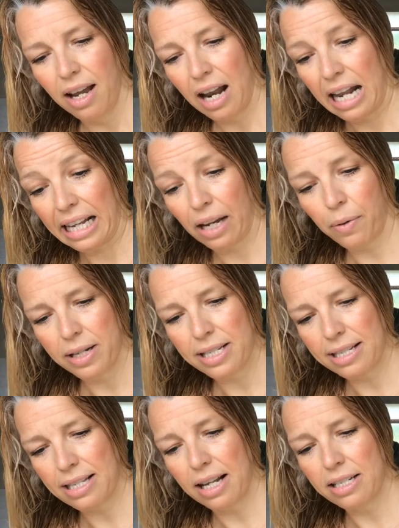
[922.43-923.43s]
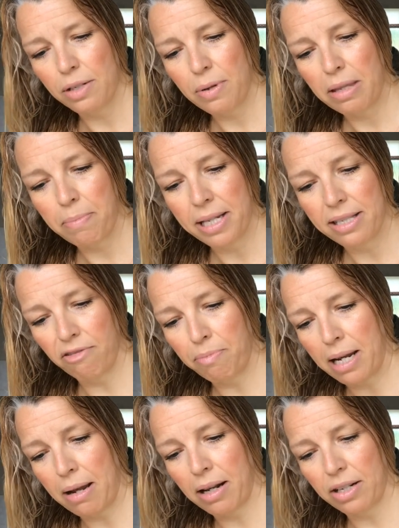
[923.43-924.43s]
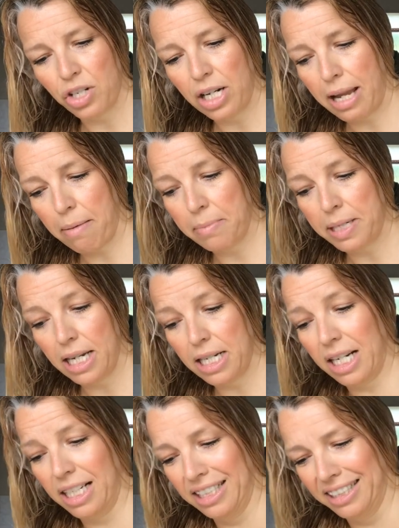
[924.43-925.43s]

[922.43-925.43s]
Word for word: I get quite excited when the bins have been actually emptied.